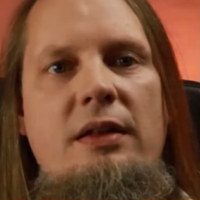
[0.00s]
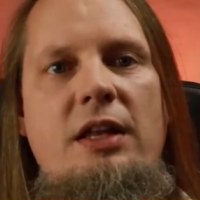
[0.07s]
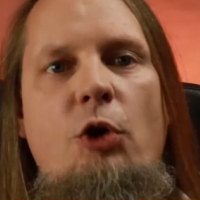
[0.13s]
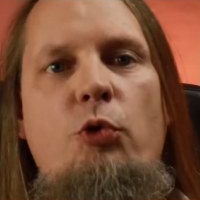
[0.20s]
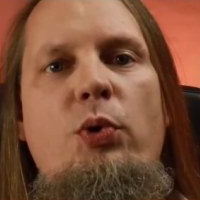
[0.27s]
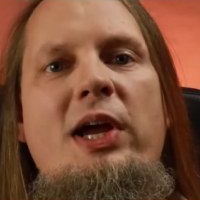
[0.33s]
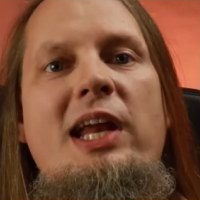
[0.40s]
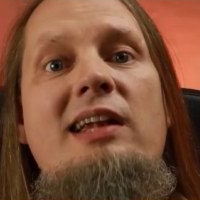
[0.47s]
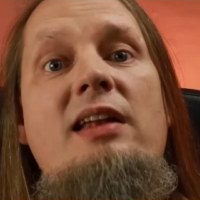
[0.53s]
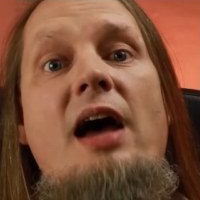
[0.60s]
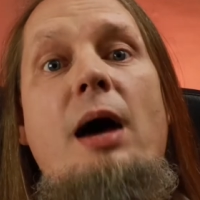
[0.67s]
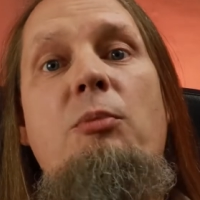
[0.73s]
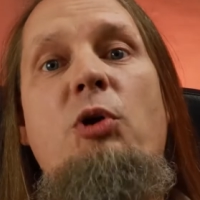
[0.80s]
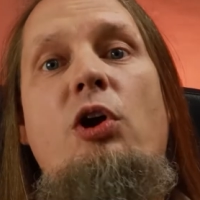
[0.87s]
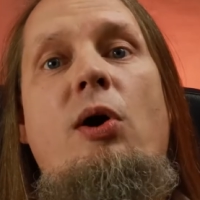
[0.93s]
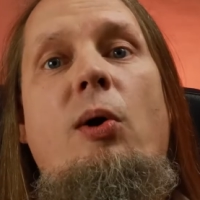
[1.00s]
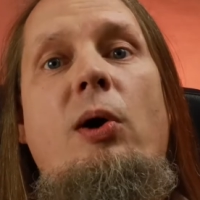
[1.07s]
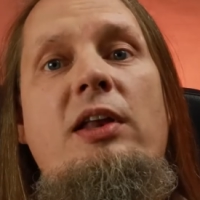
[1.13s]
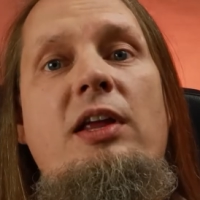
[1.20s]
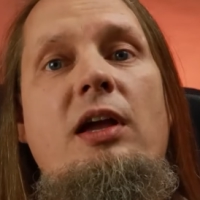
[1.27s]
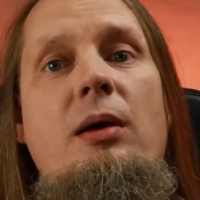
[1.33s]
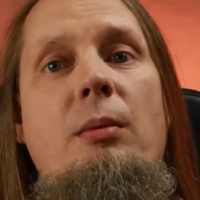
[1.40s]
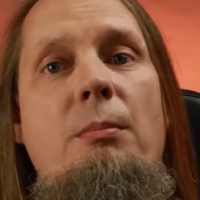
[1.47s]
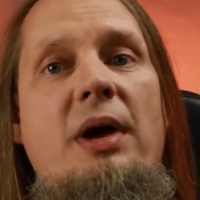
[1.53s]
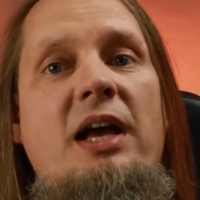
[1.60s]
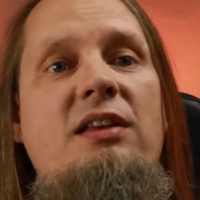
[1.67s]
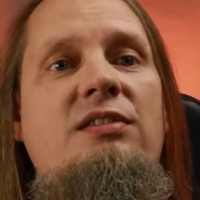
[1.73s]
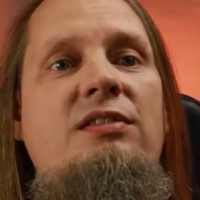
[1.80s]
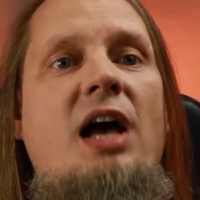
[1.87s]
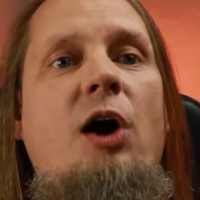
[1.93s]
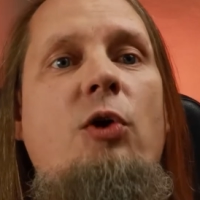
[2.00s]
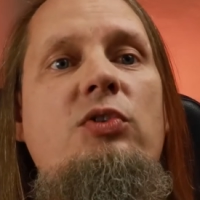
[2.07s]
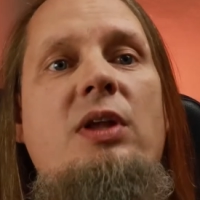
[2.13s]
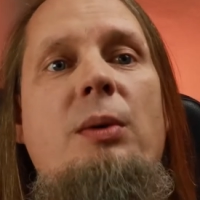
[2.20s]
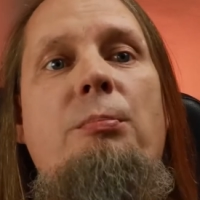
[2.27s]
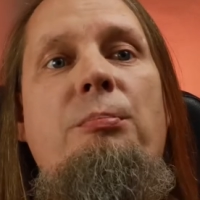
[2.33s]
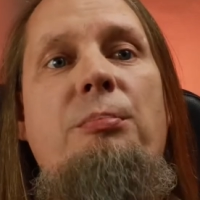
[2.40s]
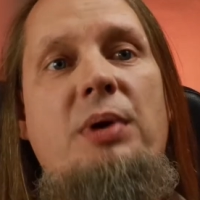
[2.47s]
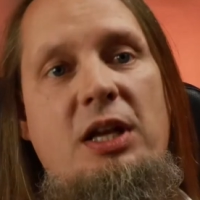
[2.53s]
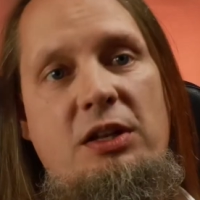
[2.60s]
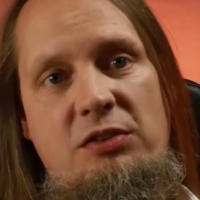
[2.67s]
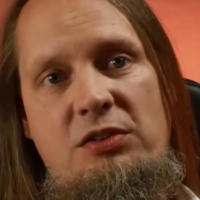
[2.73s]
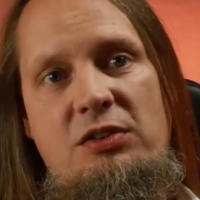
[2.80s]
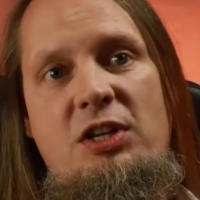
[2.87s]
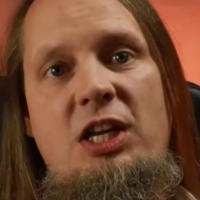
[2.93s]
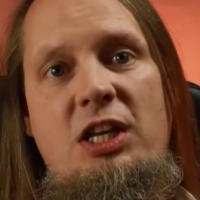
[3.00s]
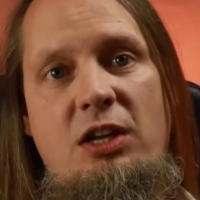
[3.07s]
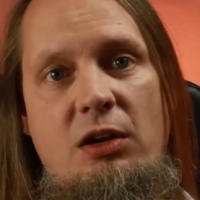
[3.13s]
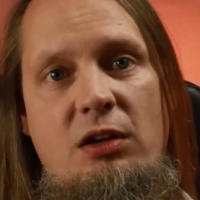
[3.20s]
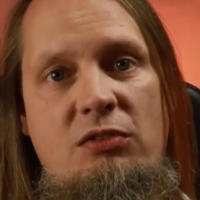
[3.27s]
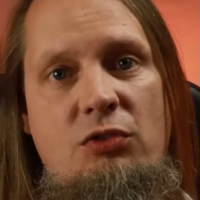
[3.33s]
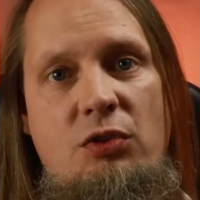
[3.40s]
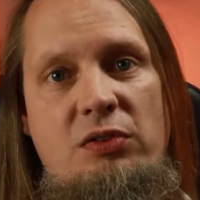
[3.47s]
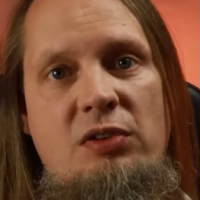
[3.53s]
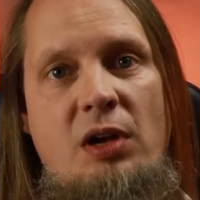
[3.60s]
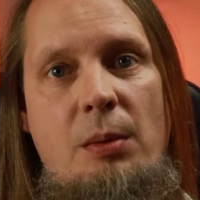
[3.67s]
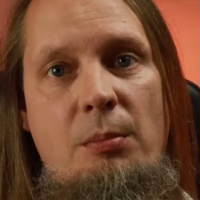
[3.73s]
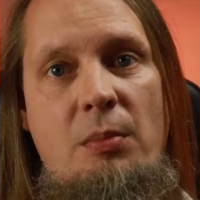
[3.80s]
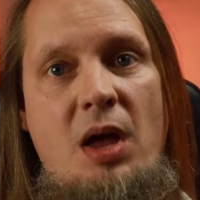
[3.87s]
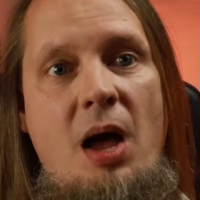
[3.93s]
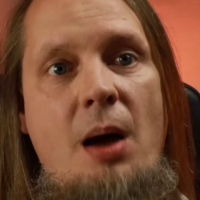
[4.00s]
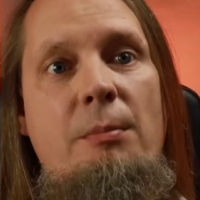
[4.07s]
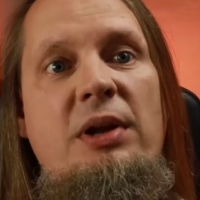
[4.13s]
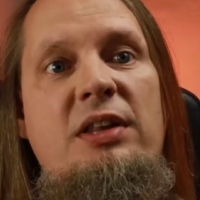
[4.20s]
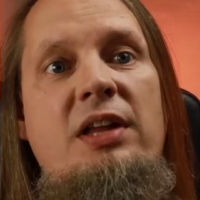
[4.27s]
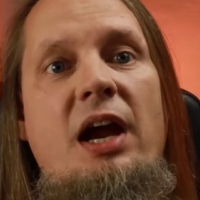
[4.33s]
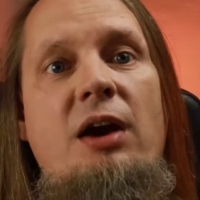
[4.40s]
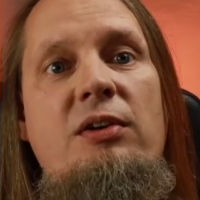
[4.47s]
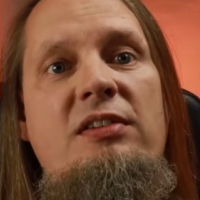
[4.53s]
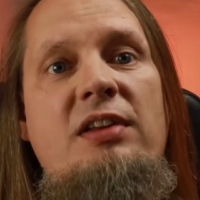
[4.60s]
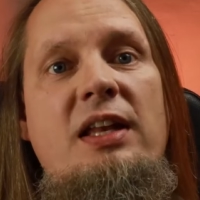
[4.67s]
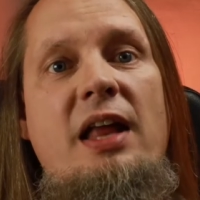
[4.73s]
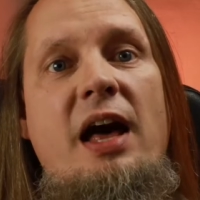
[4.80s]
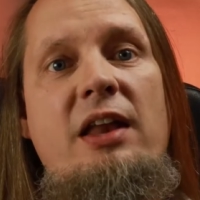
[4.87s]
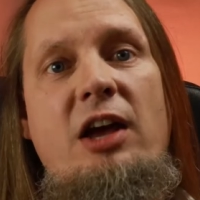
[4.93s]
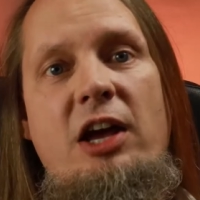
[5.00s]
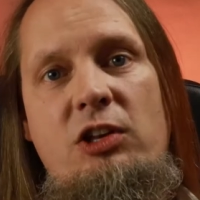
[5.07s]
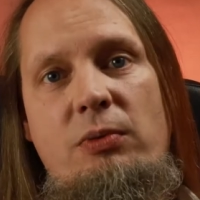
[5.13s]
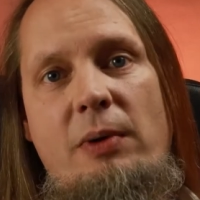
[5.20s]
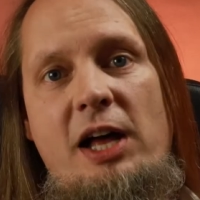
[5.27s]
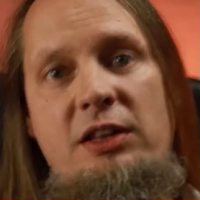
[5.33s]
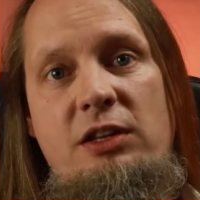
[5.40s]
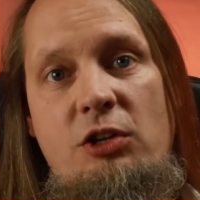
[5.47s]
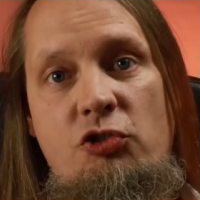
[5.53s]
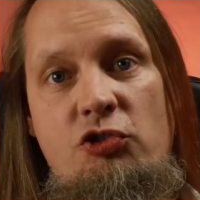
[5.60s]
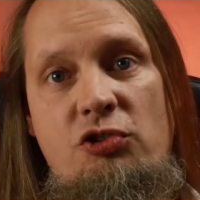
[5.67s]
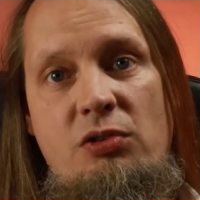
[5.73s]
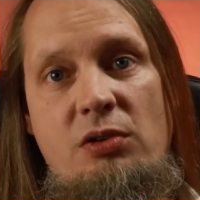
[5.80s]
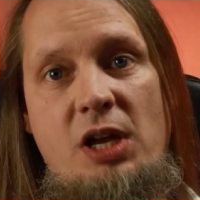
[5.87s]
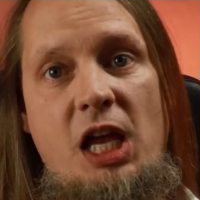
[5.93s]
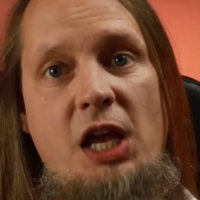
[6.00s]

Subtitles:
The real-time recording may sound a bit tedious to some, but there is another advantage.